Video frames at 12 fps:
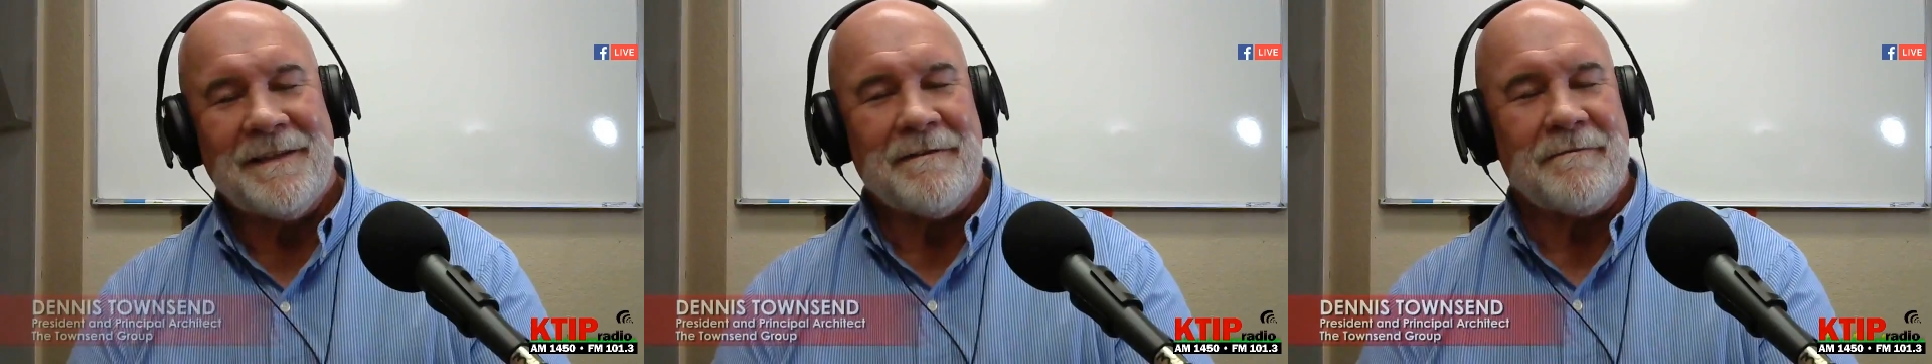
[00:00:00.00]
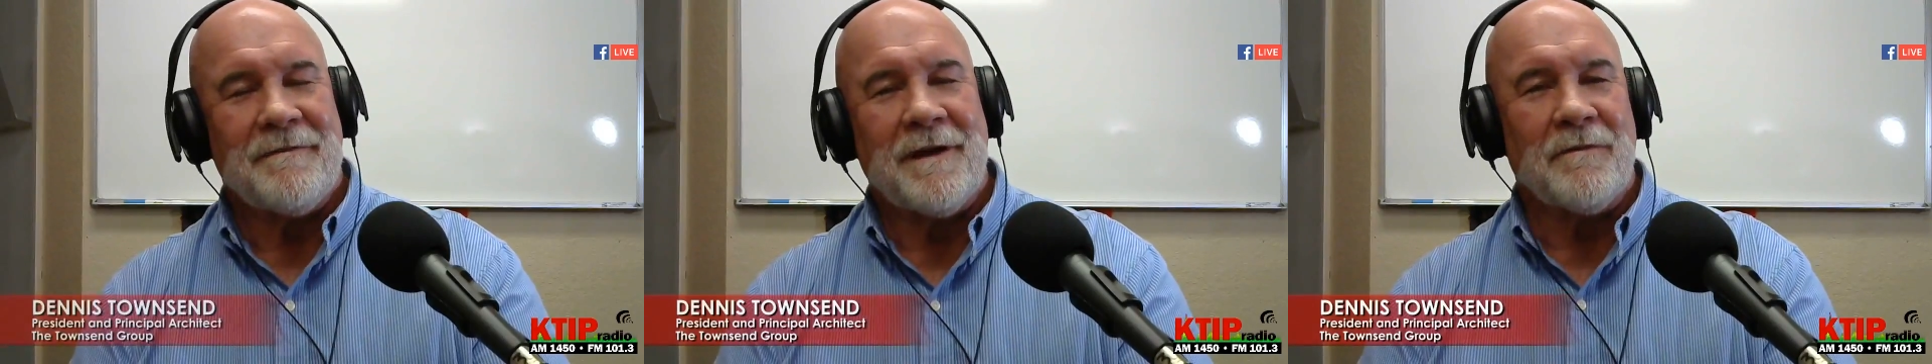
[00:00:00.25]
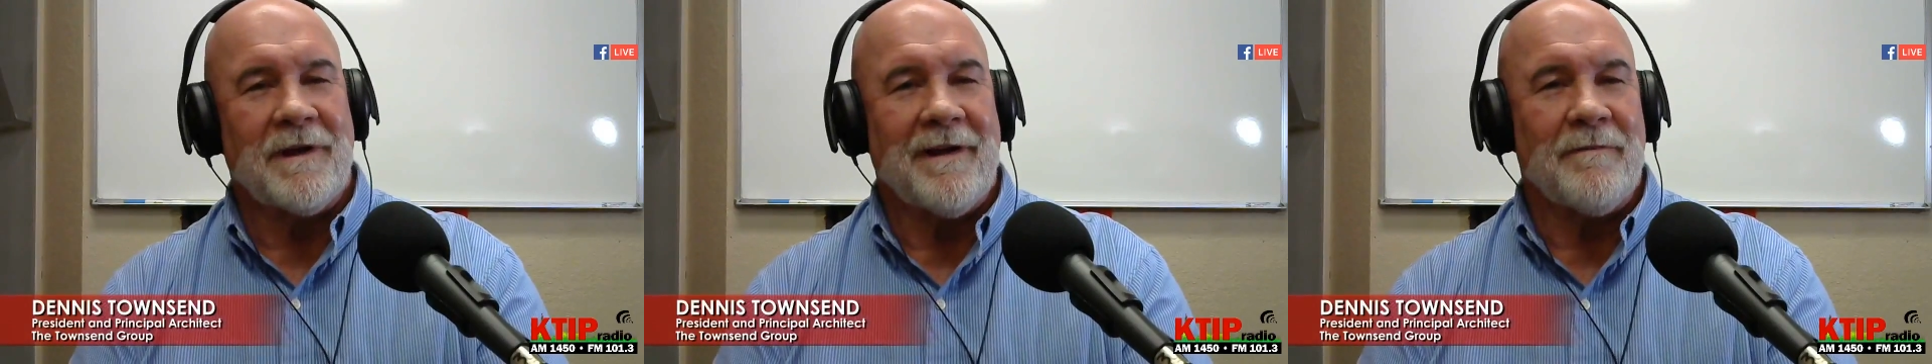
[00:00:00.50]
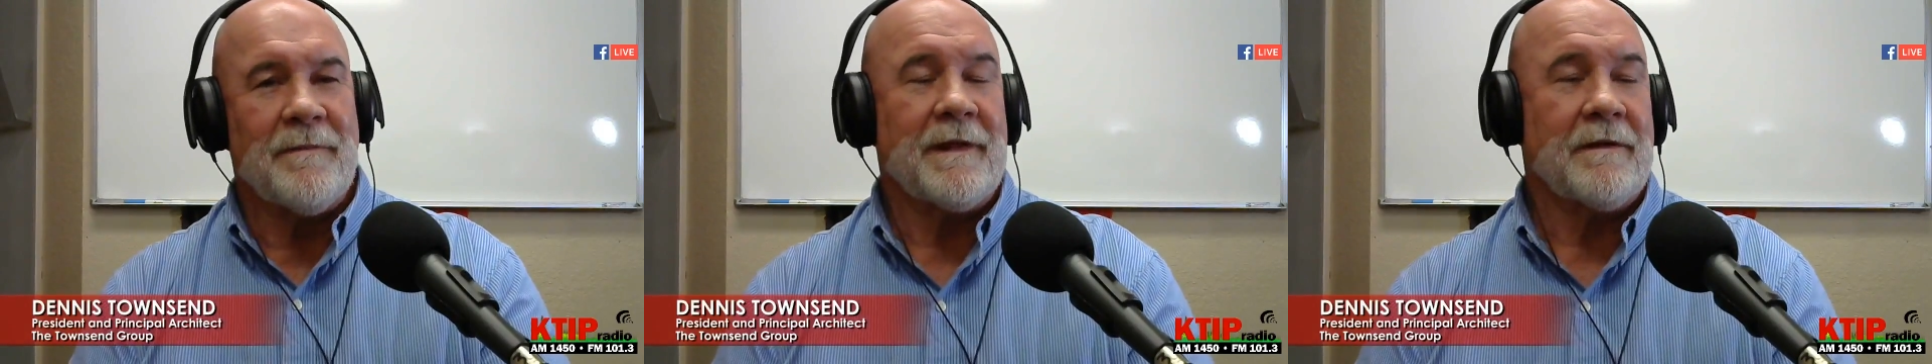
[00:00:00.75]
the federal
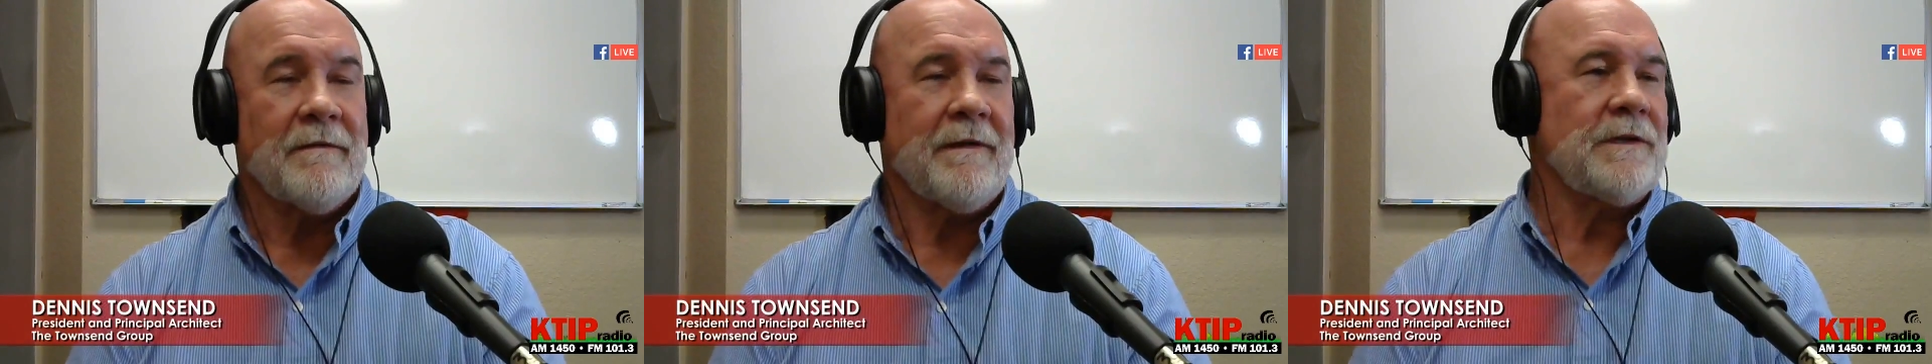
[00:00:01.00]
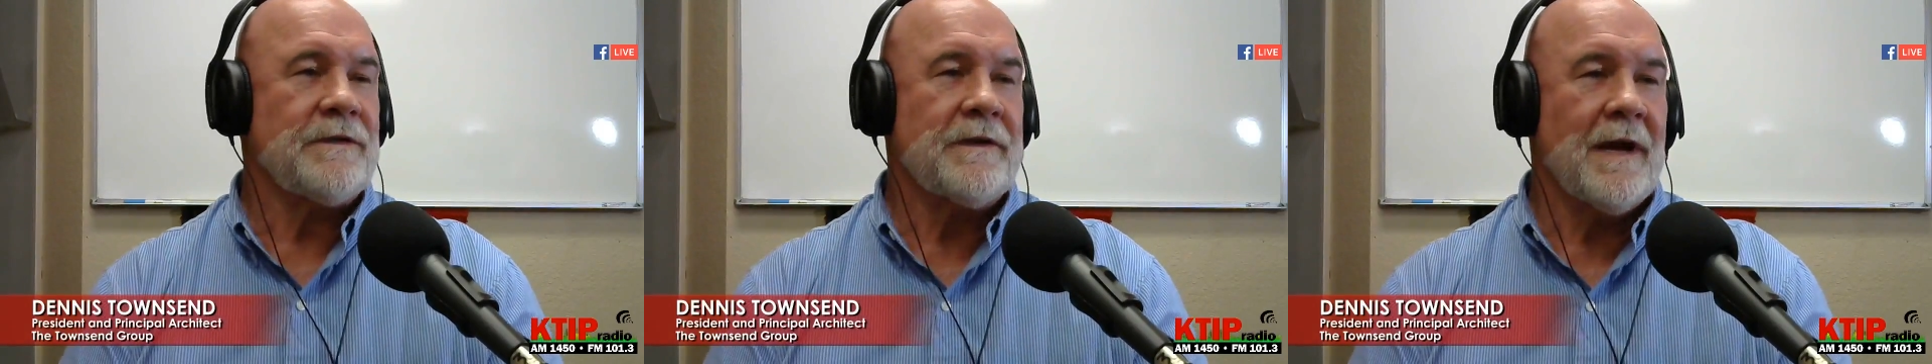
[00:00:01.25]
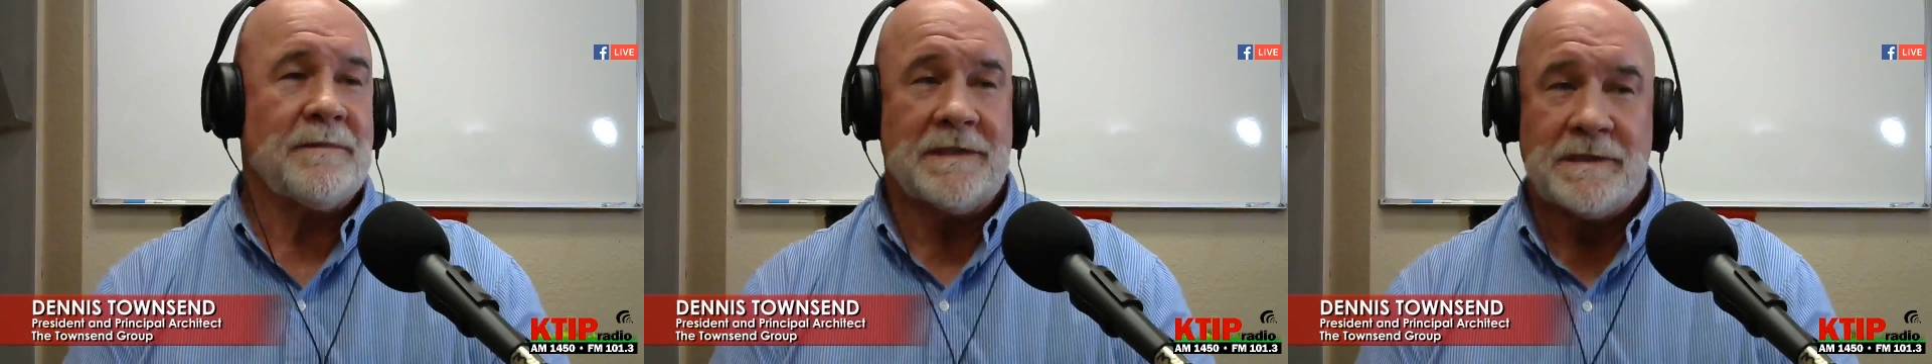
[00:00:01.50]
government that creates jobs.